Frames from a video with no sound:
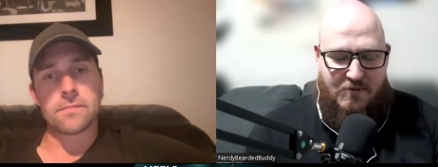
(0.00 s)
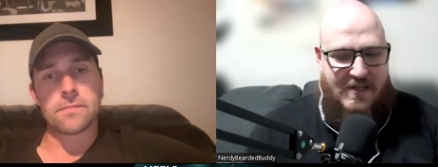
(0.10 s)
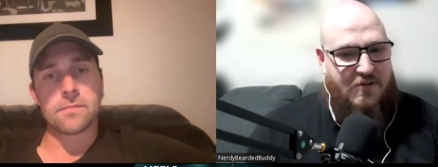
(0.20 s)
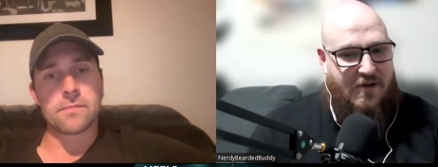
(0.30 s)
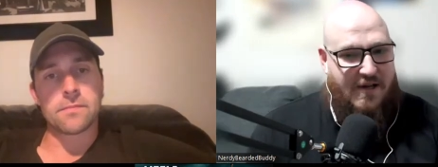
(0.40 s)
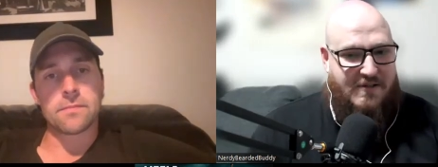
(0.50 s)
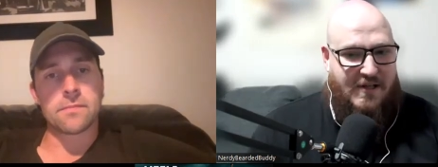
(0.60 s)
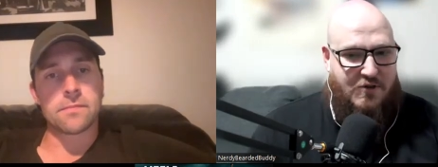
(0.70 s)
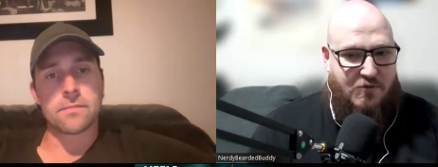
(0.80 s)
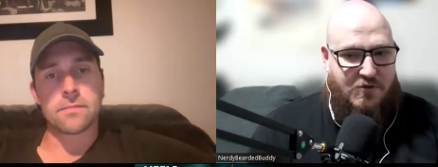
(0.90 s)
Speaker 1: was that tight
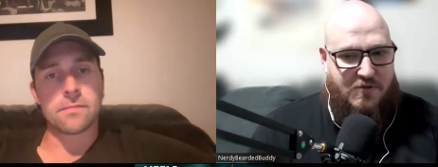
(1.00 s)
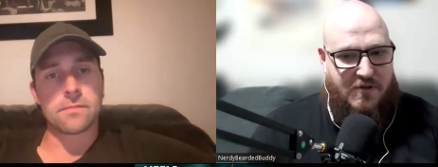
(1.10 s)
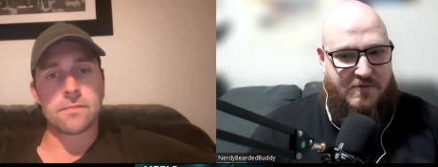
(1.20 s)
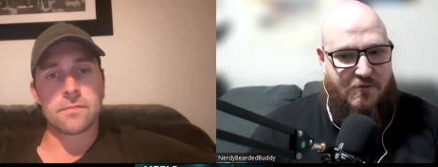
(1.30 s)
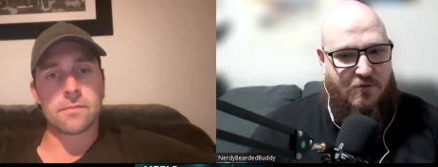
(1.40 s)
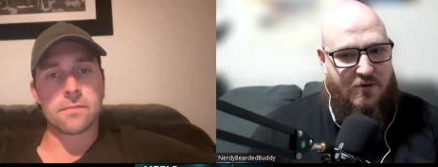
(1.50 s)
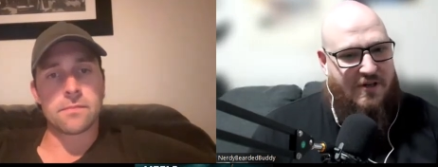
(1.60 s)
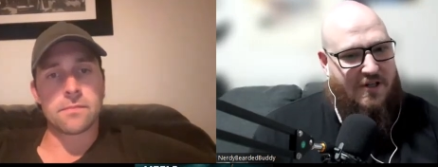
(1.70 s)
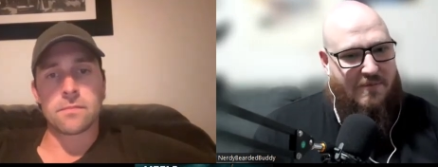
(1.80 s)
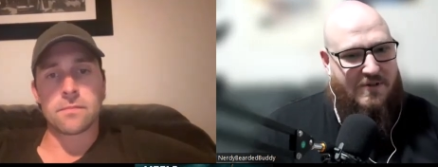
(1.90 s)
schedule stressful or
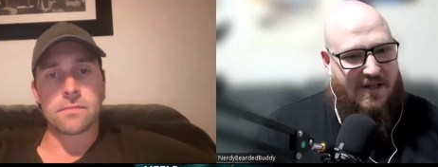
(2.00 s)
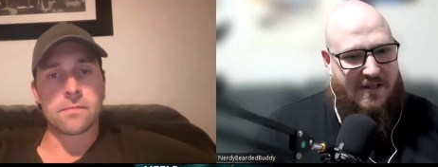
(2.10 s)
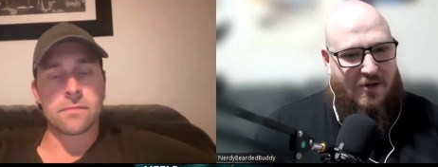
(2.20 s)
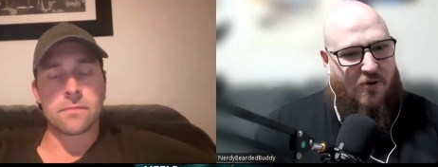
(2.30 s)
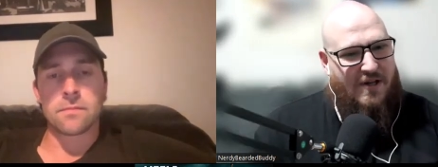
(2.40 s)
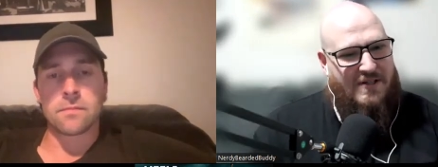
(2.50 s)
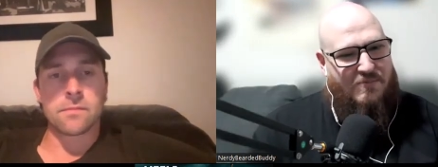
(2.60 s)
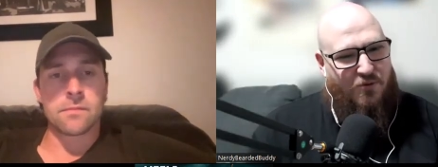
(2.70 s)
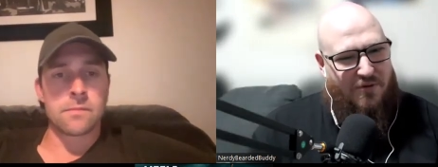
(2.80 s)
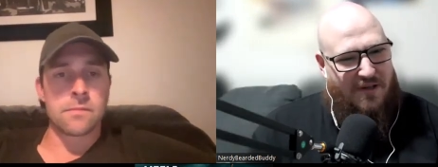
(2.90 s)
did it come together quite
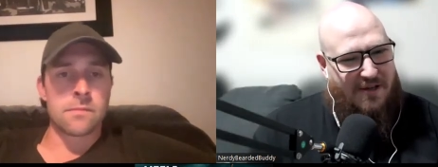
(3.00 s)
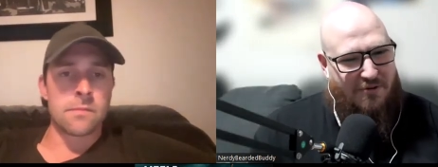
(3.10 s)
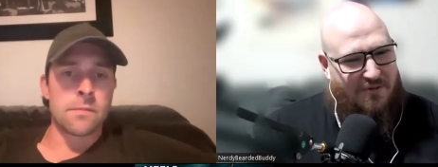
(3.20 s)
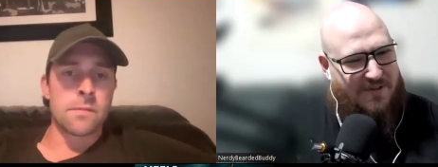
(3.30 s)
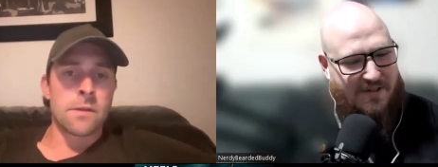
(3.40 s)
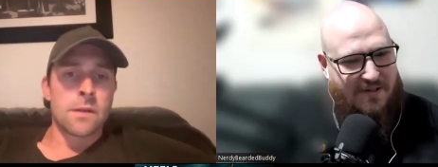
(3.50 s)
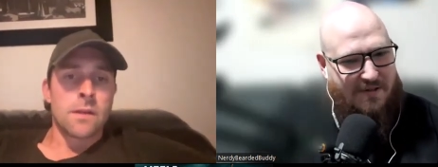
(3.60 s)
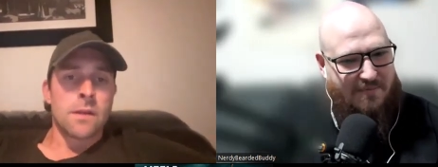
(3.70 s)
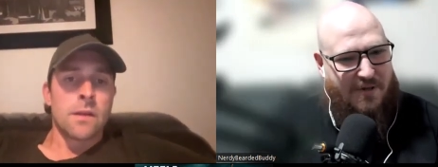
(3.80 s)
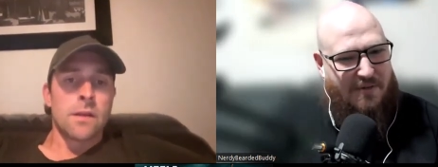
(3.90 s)
smoothly or was it
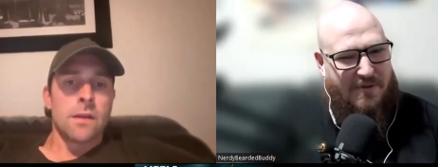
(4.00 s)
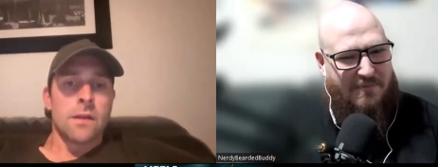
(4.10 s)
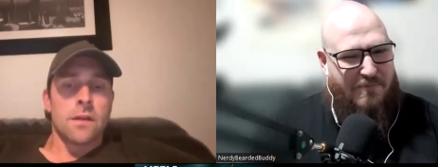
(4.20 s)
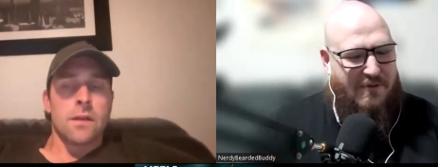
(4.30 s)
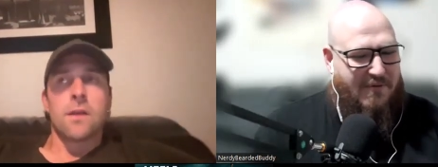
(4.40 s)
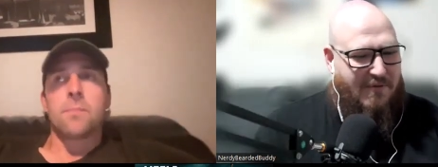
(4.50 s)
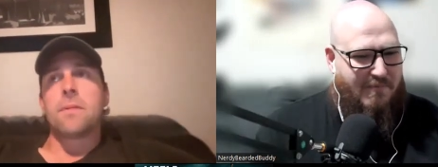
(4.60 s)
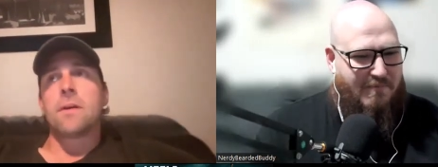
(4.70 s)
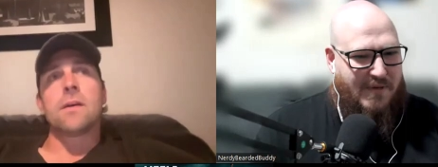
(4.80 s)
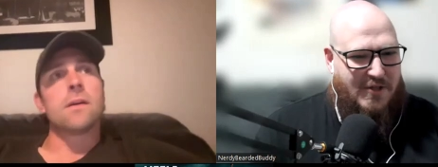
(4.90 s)
bit of bit of a
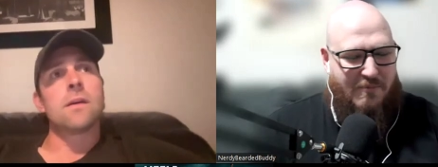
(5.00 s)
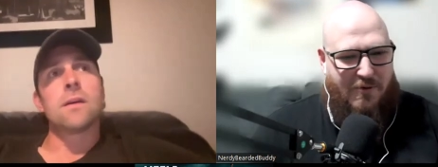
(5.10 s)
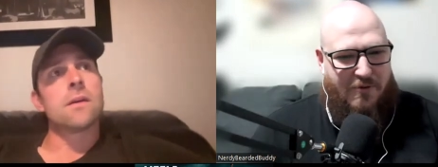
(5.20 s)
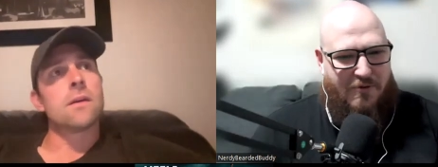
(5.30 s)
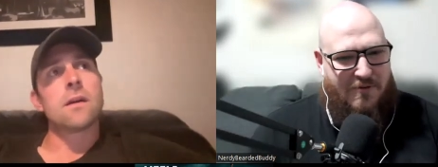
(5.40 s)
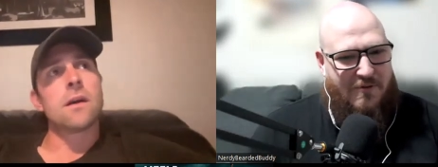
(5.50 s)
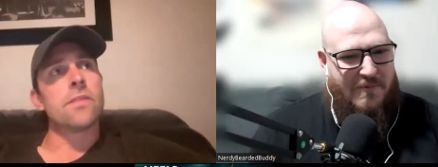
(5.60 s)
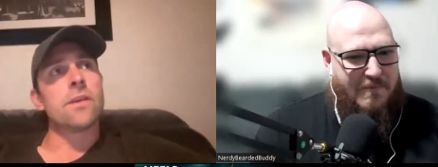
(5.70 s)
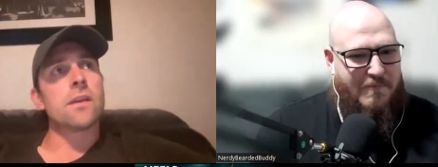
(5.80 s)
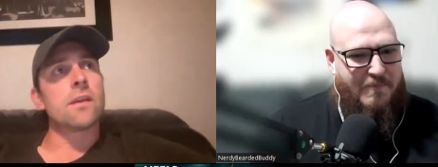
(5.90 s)
mixture of both?
Speaker 2: I
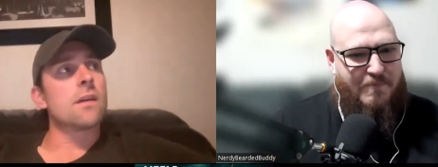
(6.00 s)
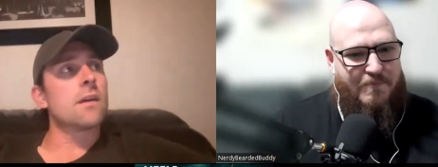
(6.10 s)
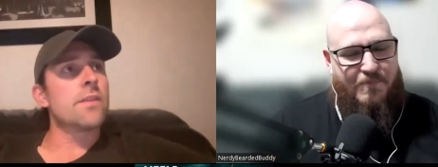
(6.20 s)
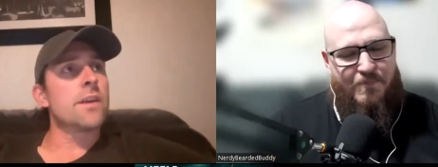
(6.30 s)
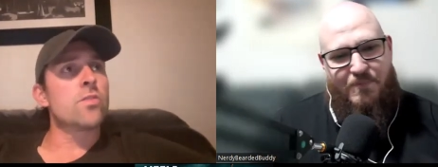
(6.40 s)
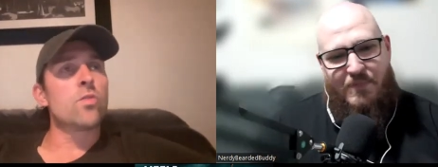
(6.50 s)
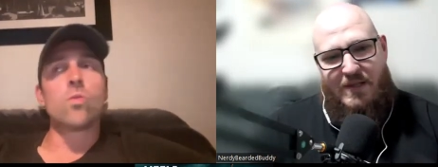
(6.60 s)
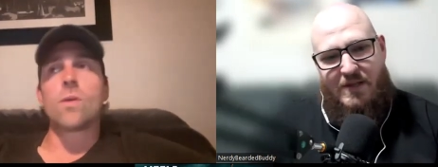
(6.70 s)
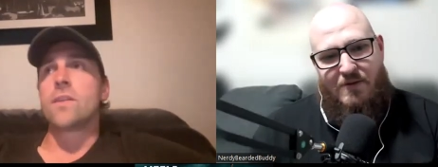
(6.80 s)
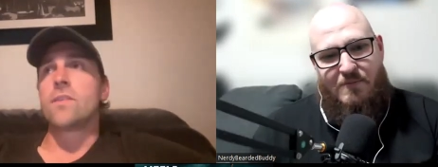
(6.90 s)
think I think it's
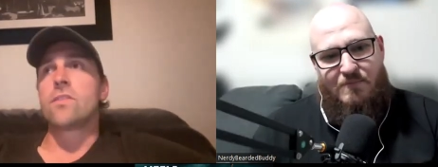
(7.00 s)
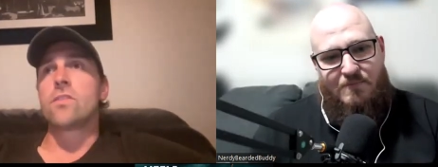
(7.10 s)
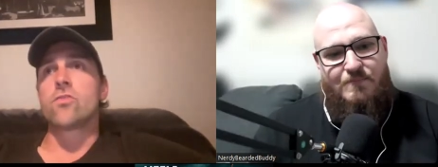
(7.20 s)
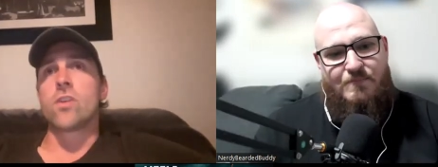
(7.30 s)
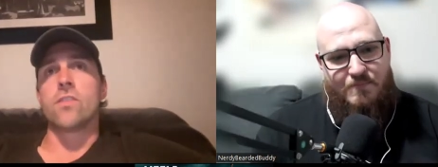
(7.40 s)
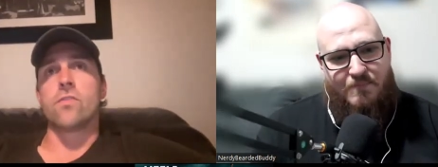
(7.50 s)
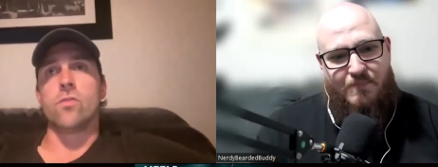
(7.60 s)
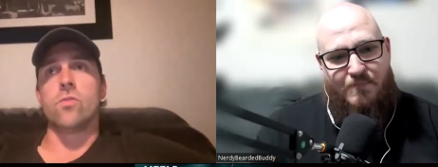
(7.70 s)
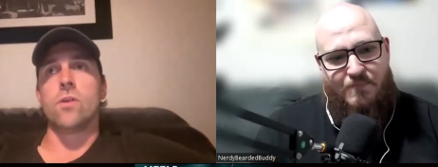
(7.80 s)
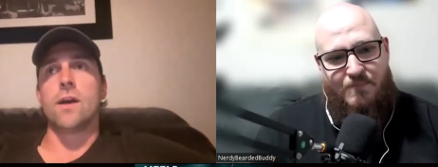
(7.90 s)
always
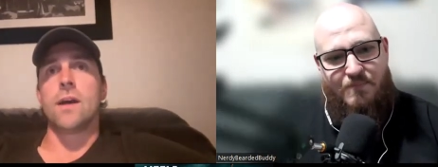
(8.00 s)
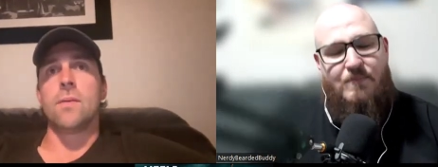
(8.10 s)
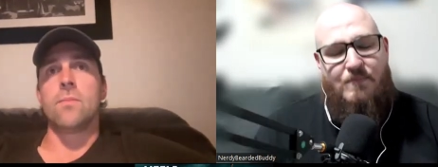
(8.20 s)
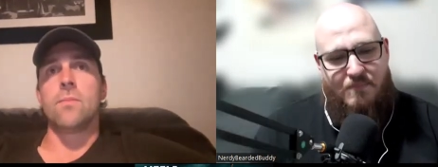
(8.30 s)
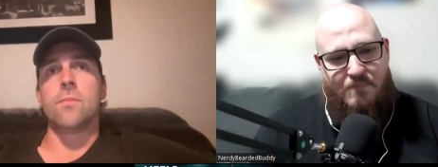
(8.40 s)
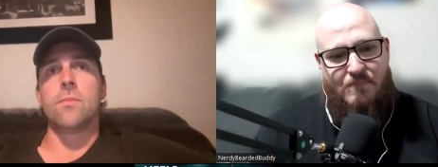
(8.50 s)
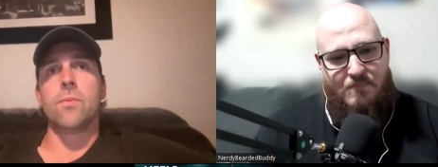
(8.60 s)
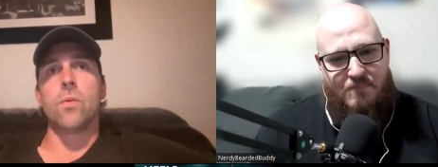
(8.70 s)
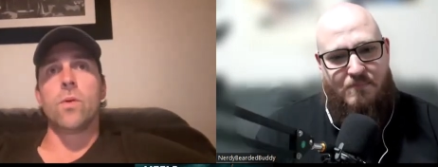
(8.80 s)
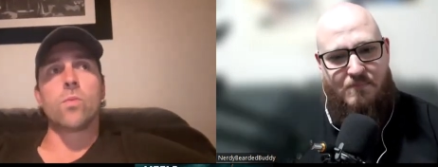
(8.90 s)
stressful. Um,
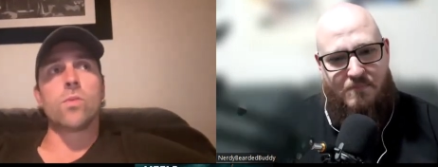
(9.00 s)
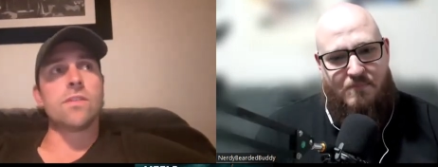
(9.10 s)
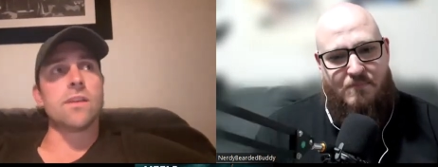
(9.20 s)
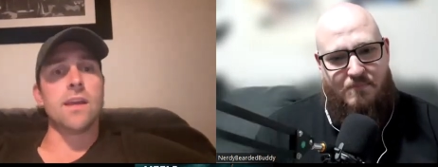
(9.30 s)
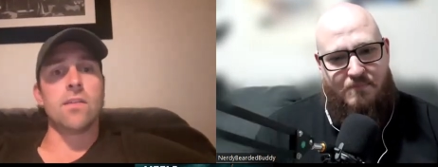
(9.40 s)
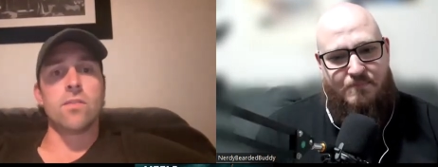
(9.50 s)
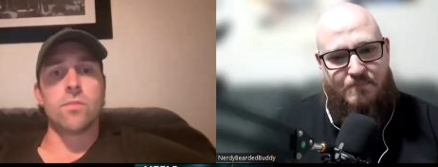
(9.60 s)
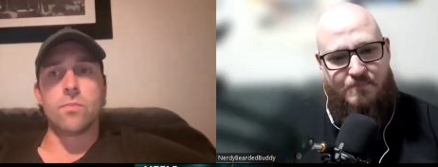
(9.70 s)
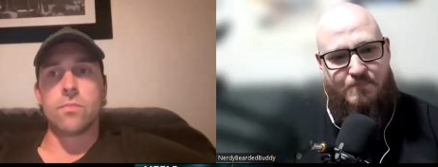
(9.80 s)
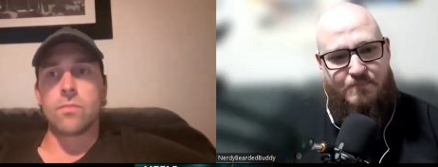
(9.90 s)
but what I would say here
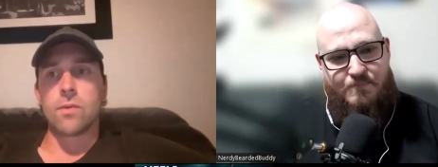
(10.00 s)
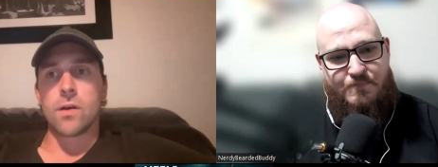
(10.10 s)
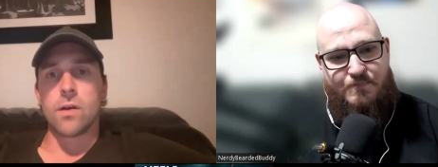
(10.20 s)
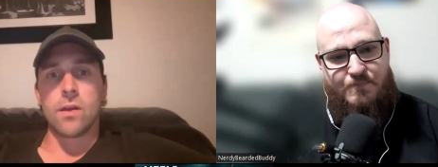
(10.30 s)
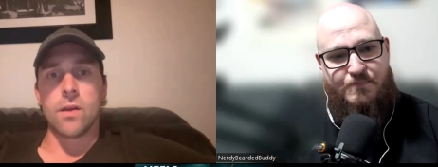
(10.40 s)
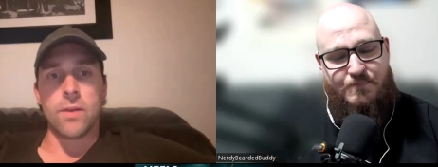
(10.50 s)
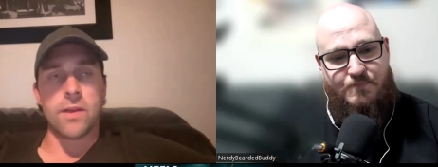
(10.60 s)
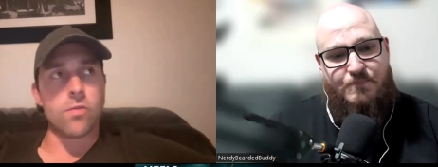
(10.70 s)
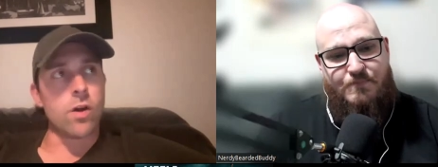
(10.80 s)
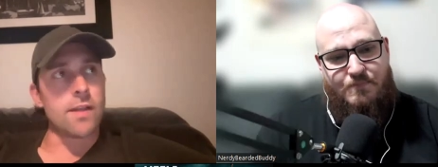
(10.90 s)
is, uh, you know,
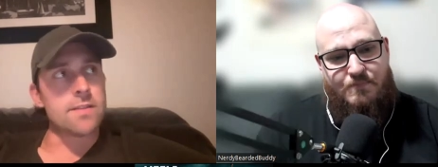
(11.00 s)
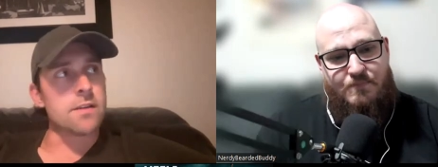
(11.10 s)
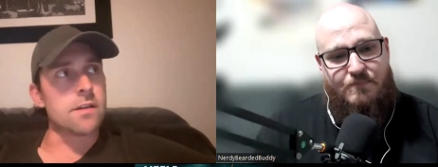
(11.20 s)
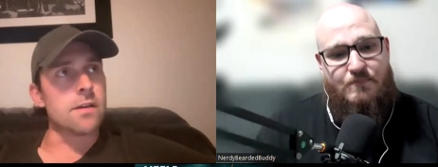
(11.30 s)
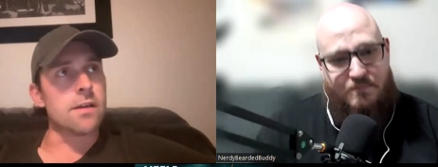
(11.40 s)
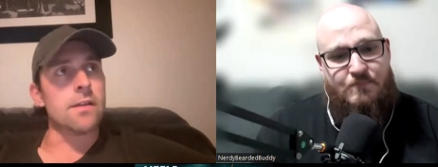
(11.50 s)
being a writer